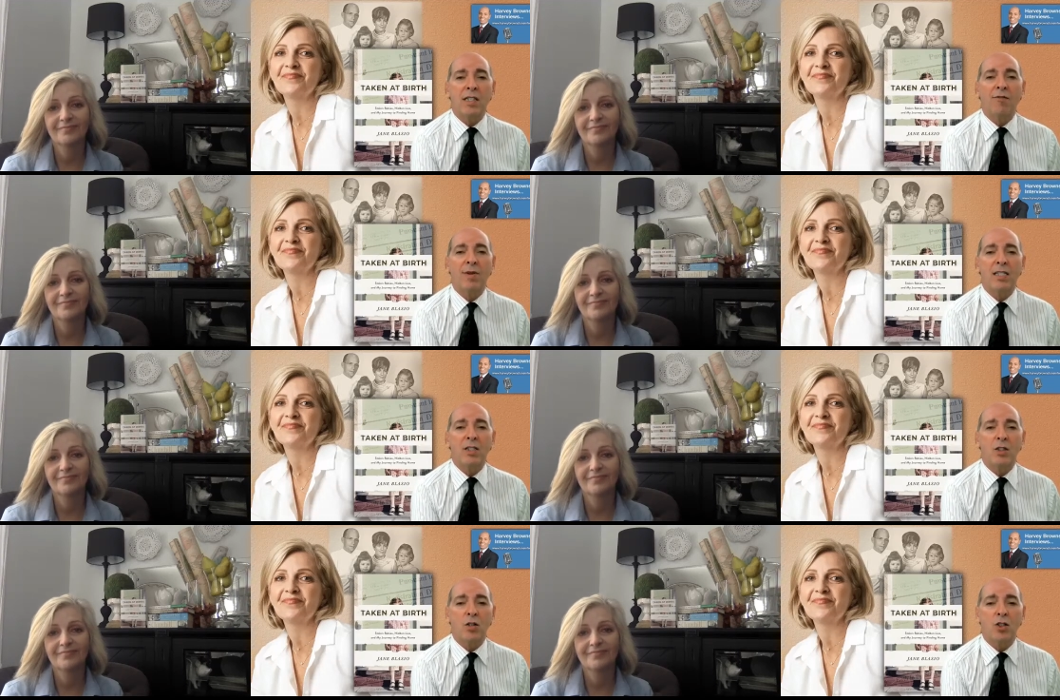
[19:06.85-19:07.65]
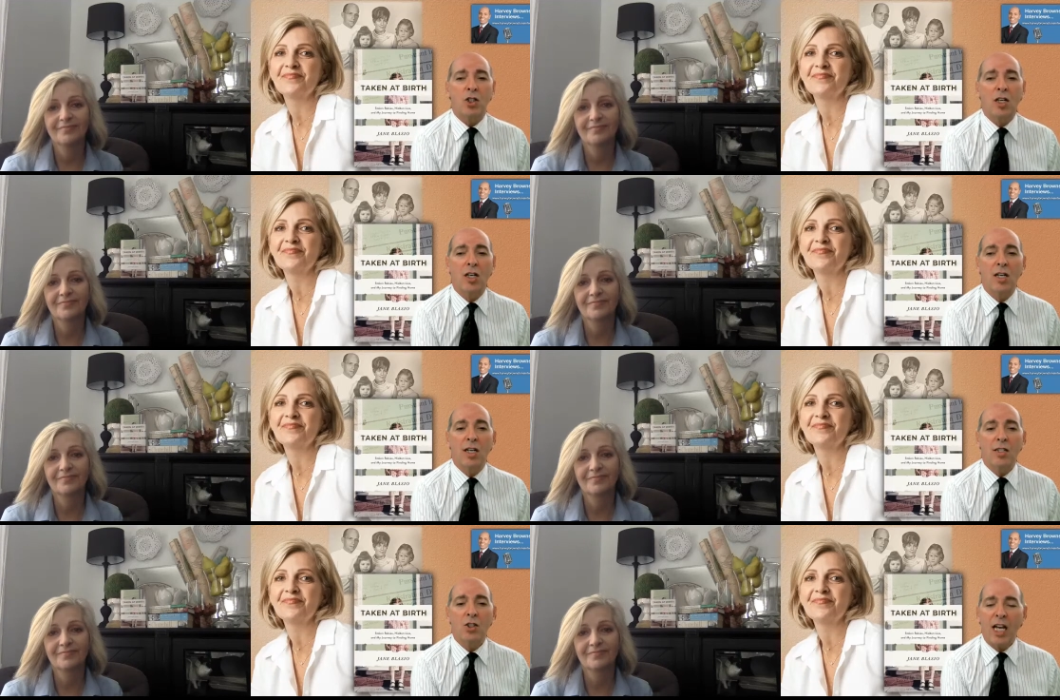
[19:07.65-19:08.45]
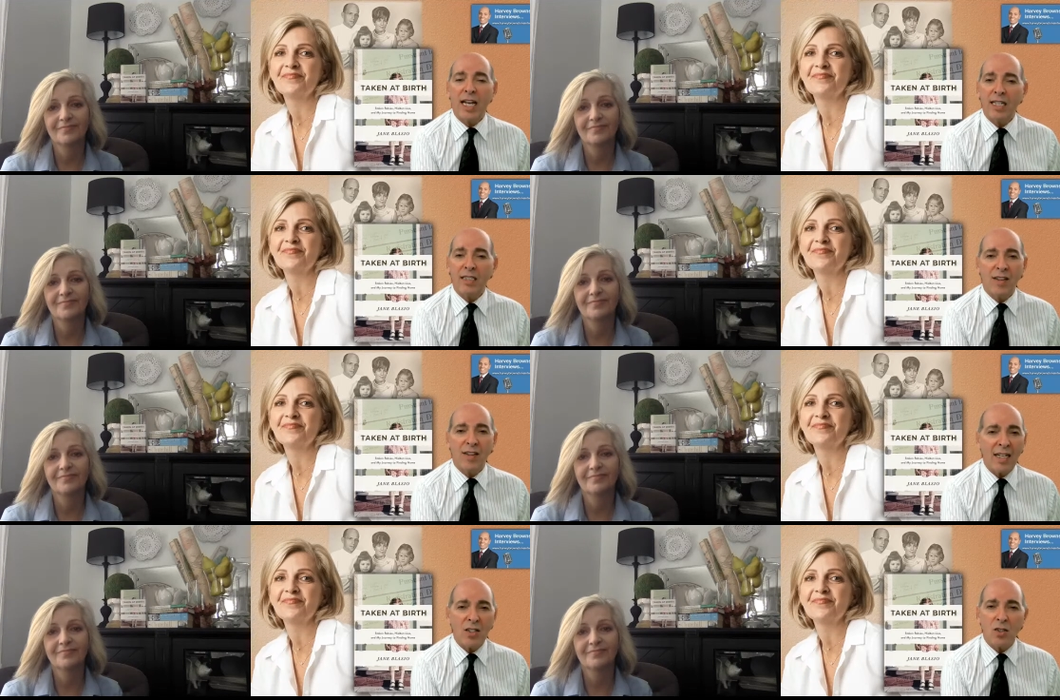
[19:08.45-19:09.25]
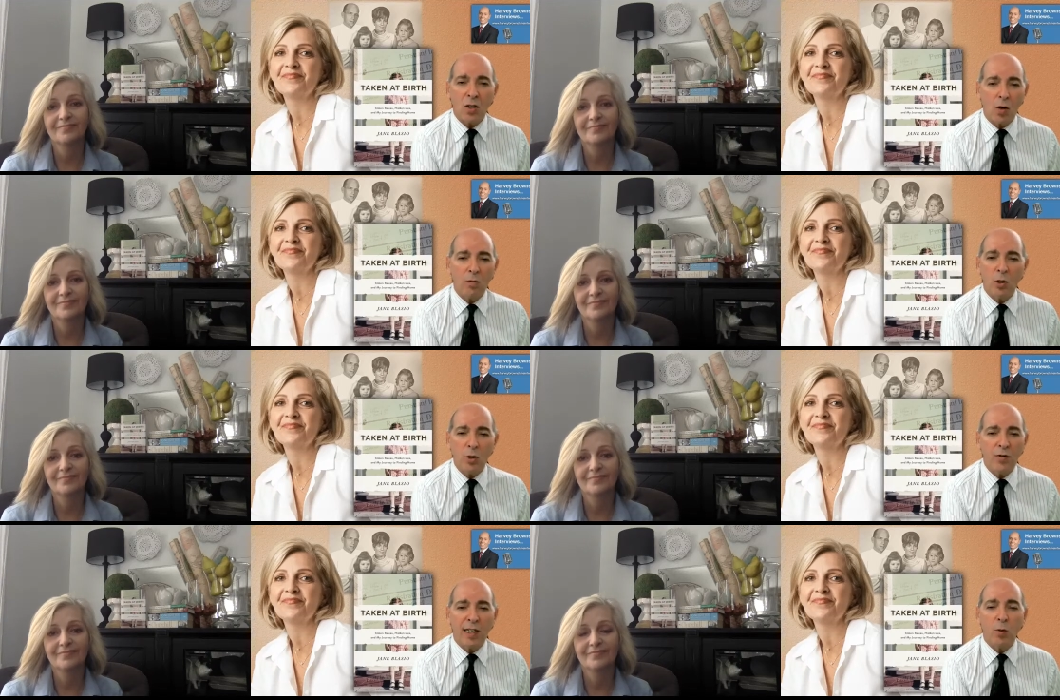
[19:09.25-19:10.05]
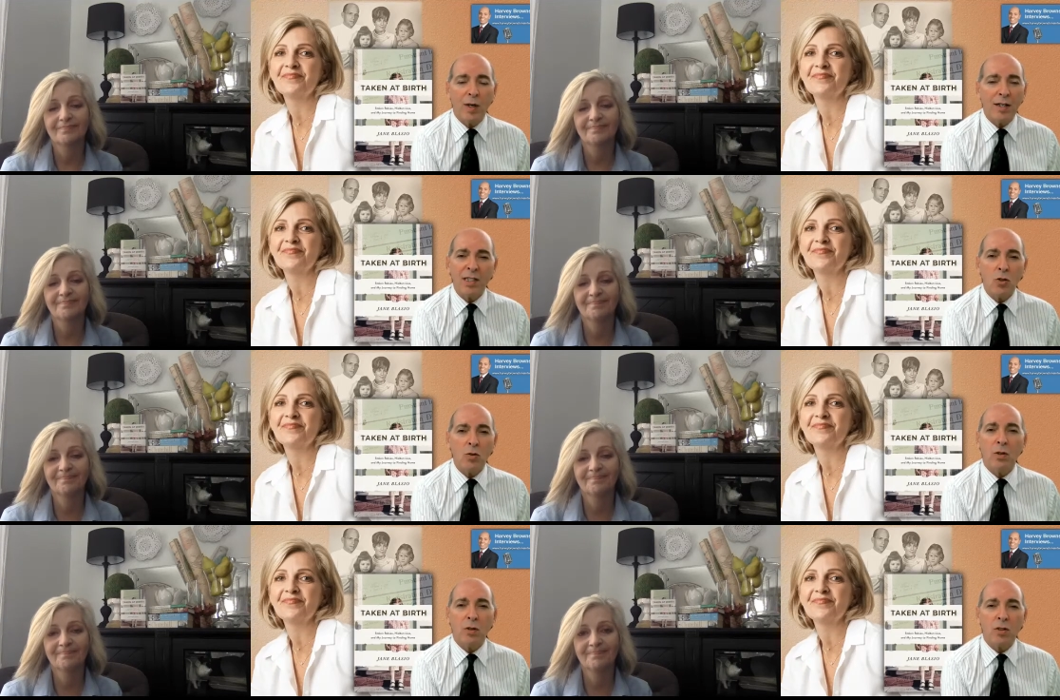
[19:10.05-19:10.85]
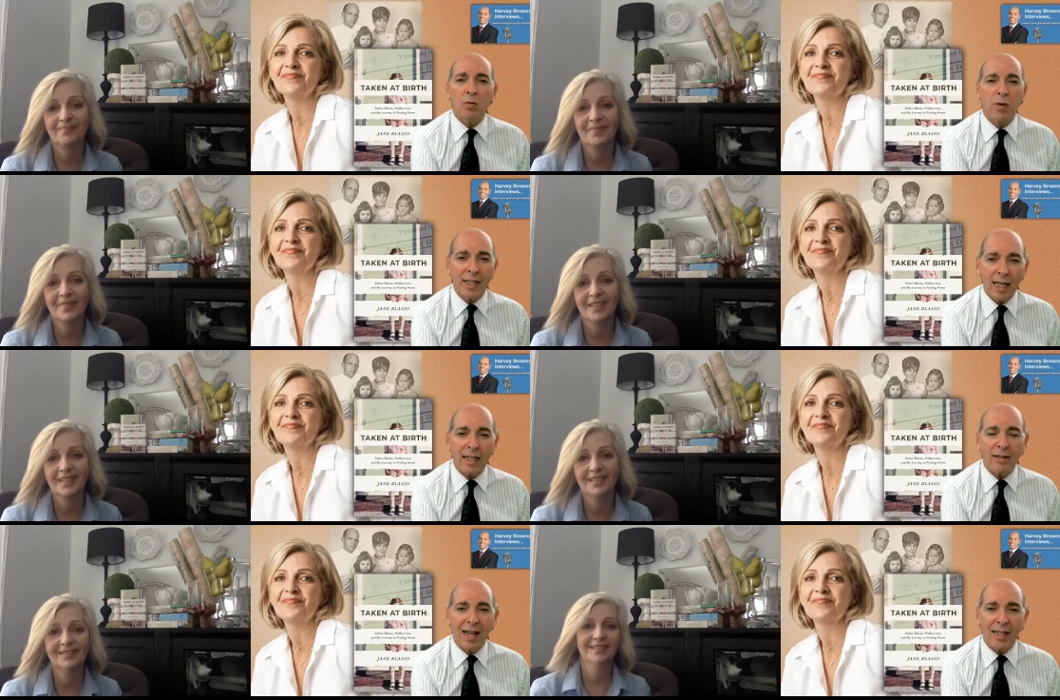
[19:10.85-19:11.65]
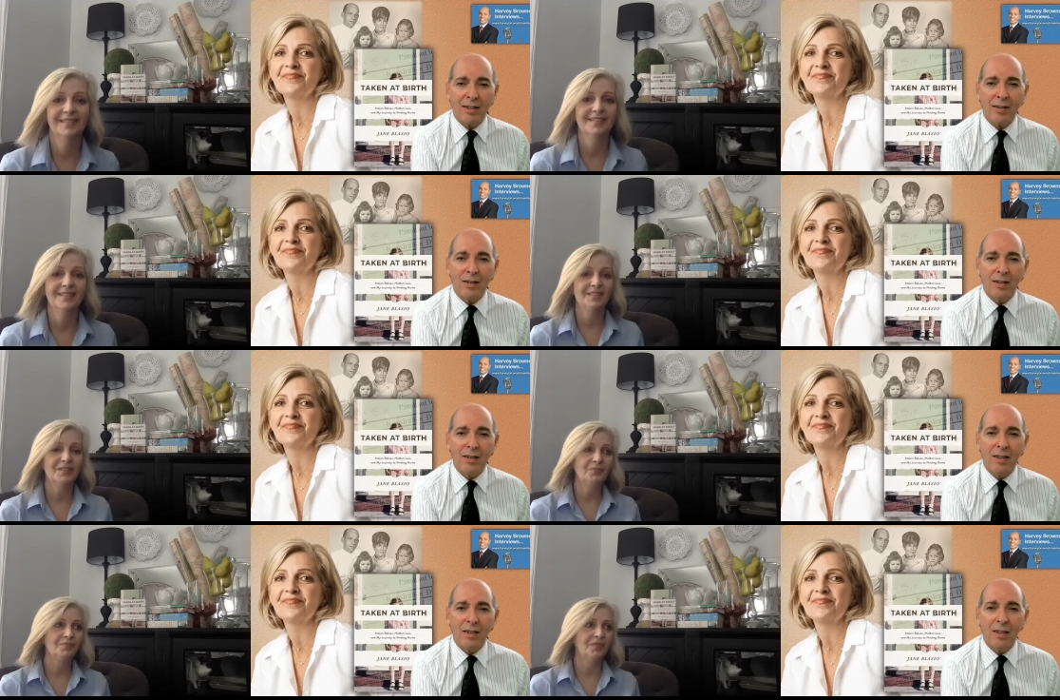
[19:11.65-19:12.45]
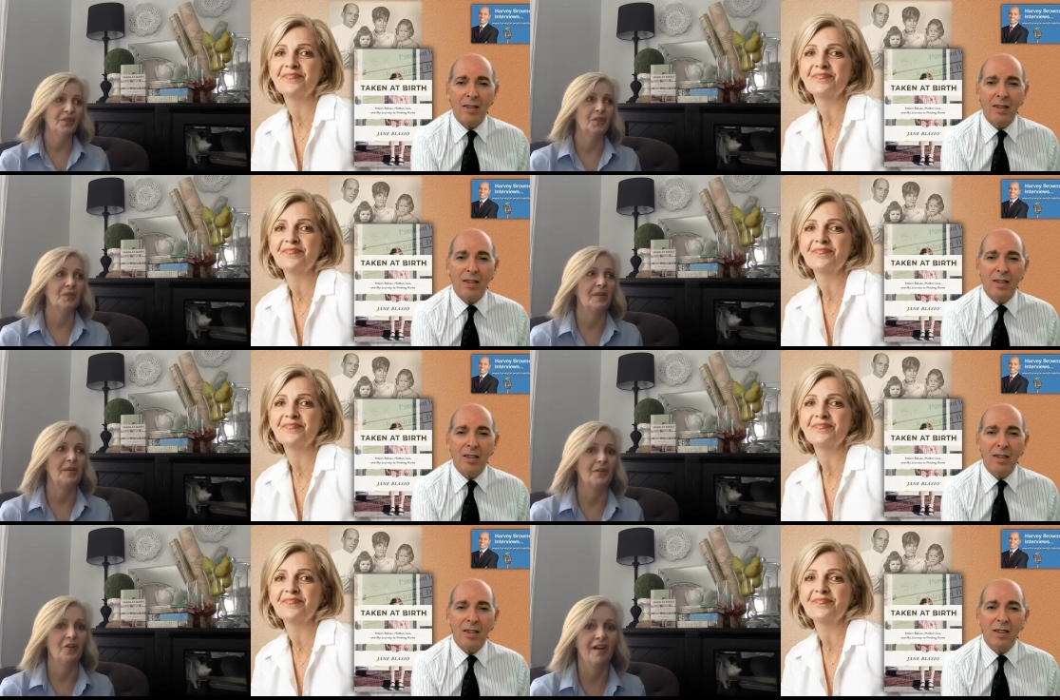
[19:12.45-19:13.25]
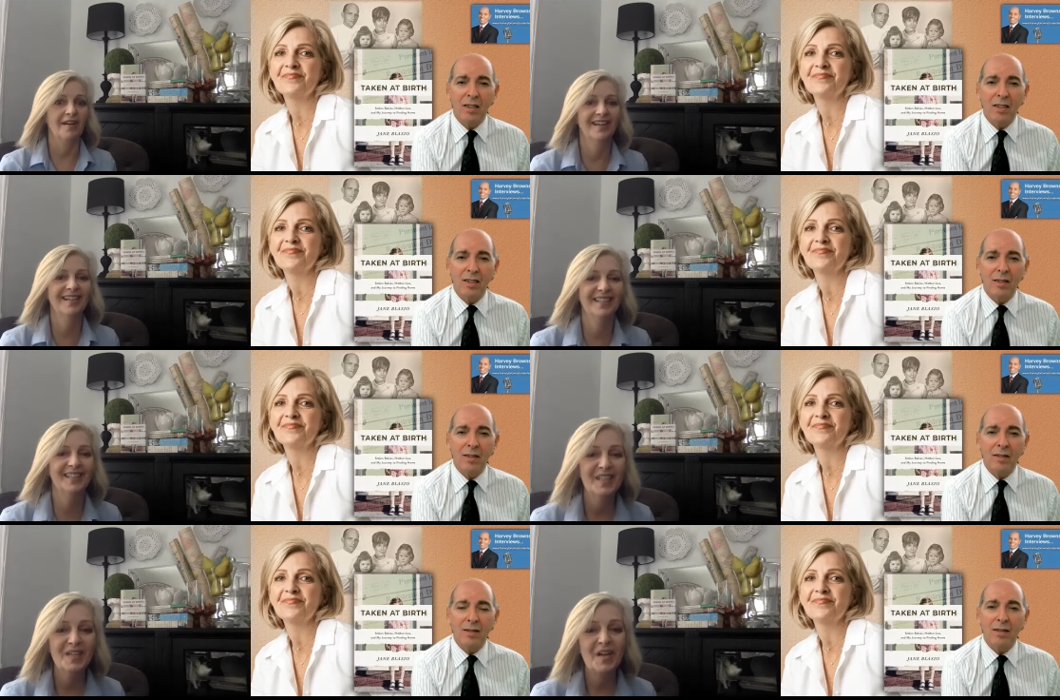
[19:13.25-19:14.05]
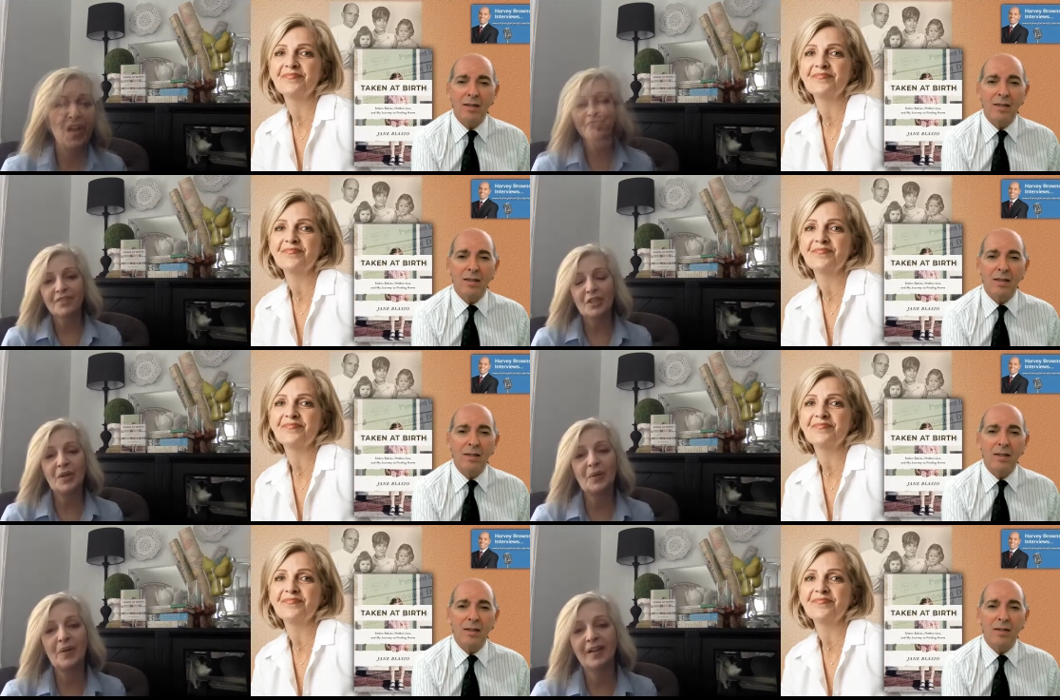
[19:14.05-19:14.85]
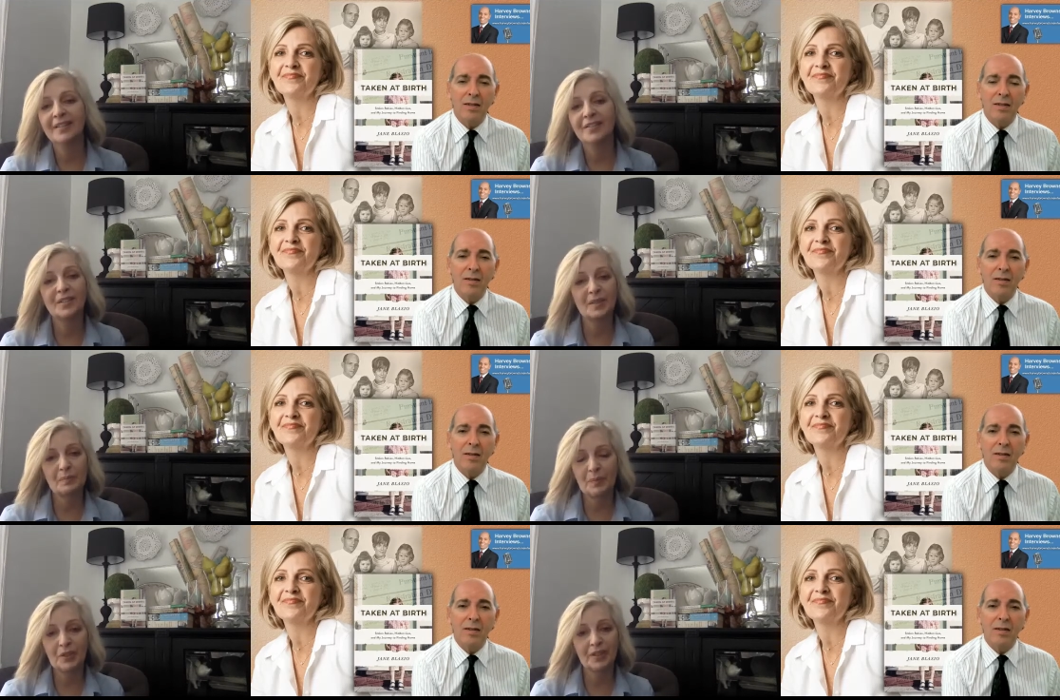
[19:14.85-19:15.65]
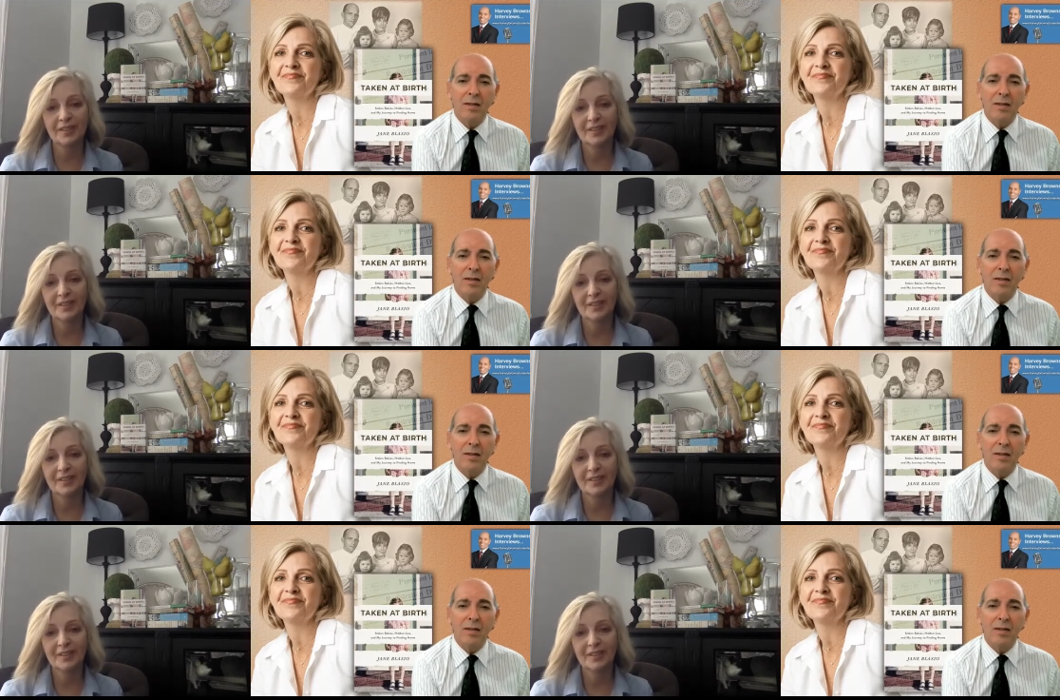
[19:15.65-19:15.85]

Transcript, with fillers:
Speaker 1: of my search." Jane, that is so moving. Where did you learn to write like that?
Speaker 2: You're going to make me cry. You know, this book,